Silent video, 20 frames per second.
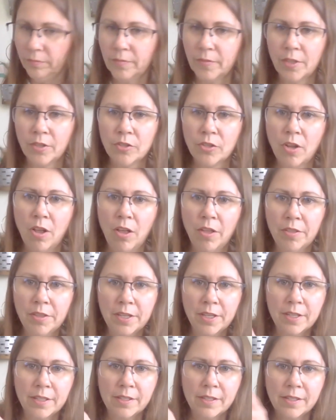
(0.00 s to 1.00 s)
There's all
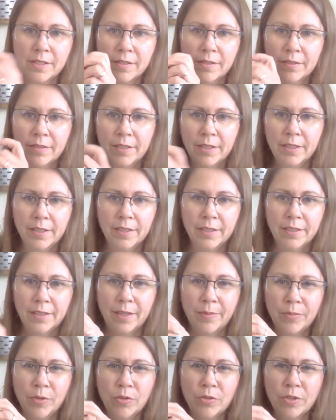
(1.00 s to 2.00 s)
these.
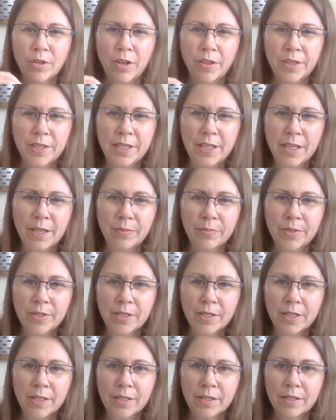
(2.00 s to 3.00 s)
I'm using all the
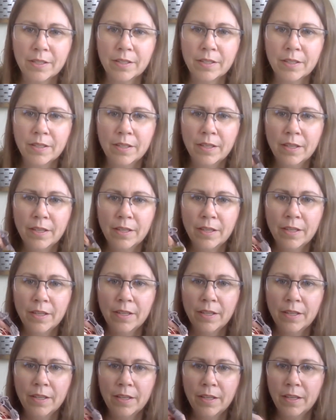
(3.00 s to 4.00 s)
DMCs.
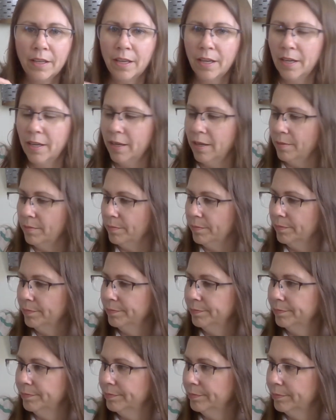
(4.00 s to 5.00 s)
And
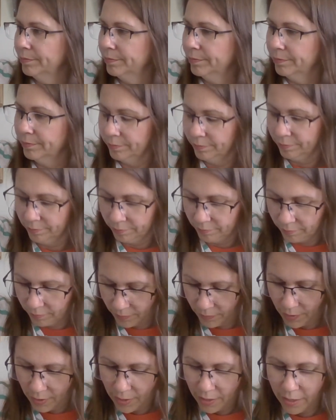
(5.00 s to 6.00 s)

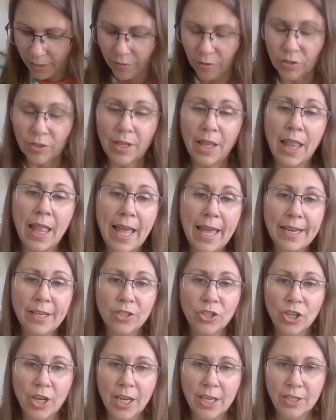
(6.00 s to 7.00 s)
there's a lot
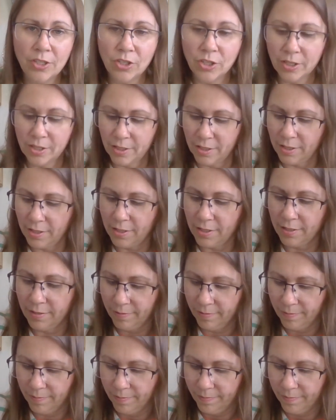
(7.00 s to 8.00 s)
of changes
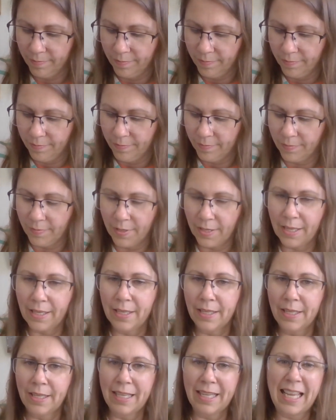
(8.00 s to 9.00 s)

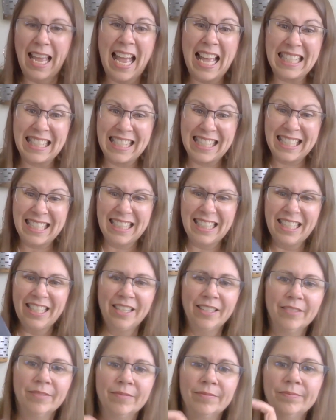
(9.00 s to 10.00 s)

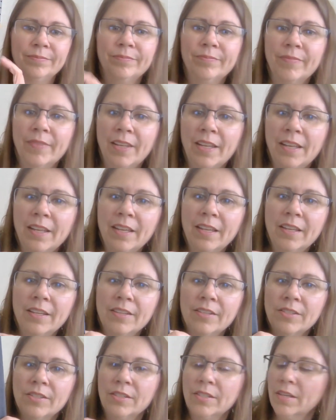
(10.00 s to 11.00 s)
constantly.
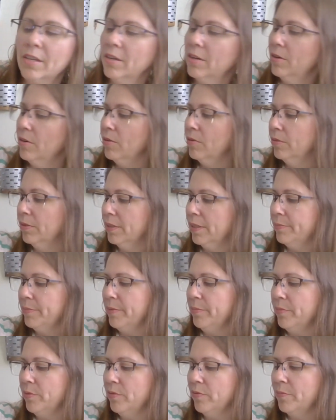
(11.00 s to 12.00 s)
So let
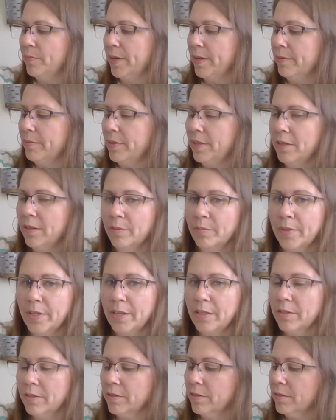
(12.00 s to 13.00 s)
me move my needle
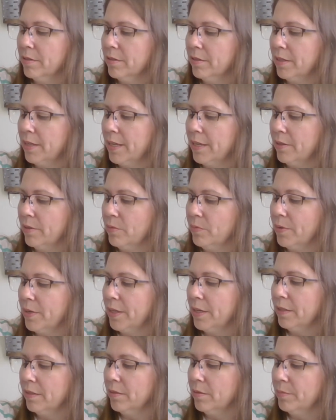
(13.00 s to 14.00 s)
minder out of the
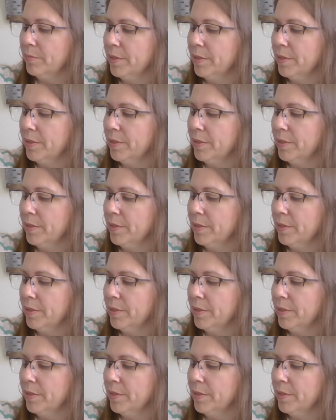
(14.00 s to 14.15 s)
way a little